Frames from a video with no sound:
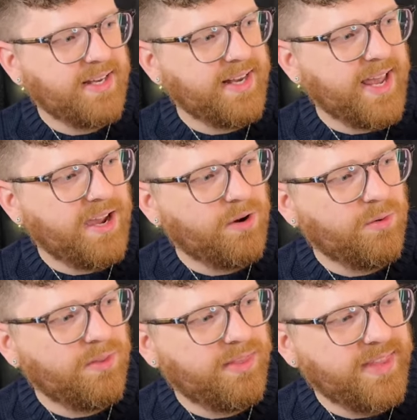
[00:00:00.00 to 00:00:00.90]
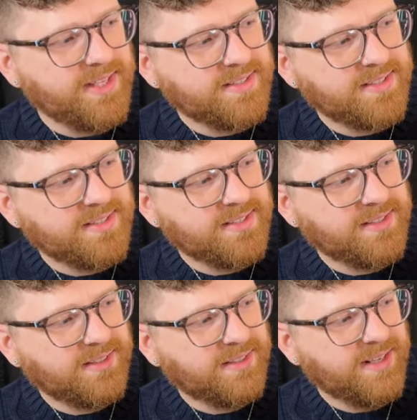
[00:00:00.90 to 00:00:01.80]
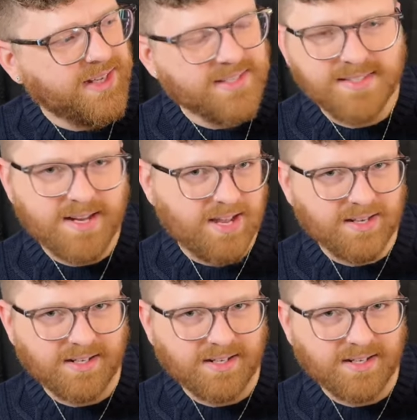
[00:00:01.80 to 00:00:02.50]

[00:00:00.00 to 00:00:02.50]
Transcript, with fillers: Now, this is not